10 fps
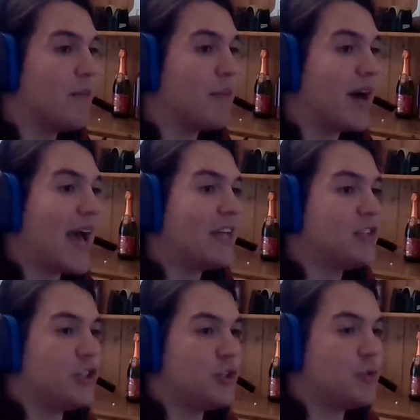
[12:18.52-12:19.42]
but
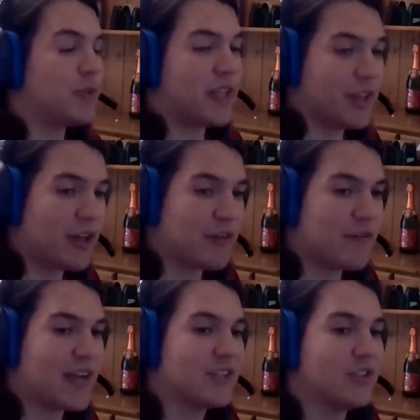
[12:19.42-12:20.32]
as you play the other
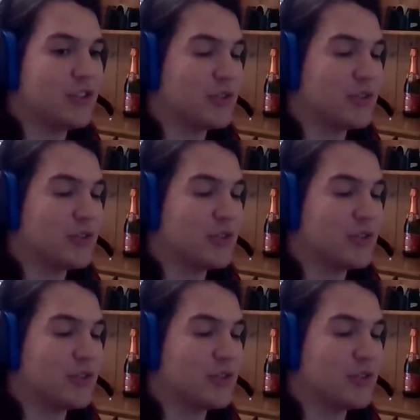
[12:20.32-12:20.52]
factions,